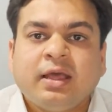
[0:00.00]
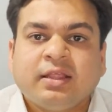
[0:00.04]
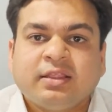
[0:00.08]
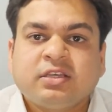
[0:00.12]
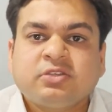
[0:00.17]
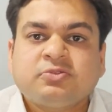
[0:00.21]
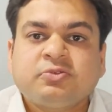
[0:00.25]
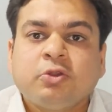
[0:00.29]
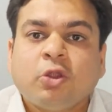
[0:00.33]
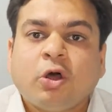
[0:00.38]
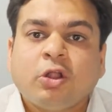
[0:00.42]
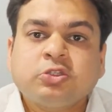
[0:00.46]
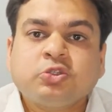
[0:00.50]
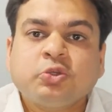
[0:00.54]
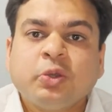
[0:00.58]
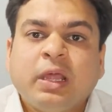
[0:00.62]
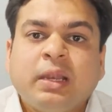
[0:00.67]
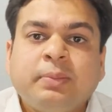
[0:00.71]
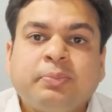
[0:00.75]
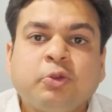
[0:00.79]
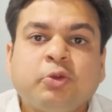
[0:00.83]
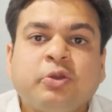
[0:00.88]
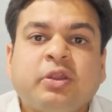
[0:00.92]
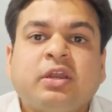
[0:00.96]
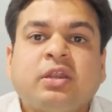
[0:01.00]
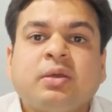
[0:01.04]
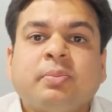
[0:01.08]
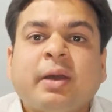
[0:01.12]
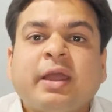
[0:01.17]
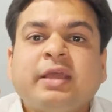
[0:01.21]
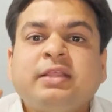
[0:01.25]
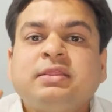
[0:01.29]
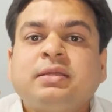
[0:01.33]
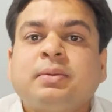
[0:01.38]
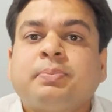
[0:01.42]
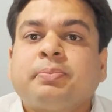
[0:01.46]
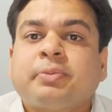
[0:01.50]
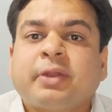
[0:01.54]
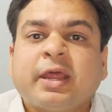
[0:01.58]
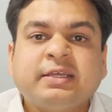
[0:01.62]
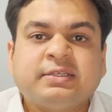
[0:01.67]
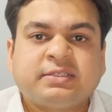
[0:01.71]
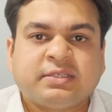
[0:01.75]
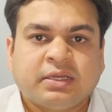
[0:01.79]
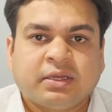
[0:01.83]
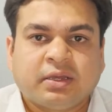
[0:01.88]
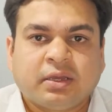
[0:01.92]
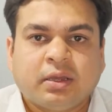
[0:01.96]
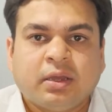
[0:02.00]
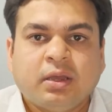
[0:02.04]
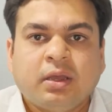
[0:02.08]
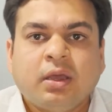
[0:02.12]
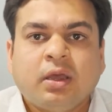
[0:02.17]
This will also help you determine the pricing.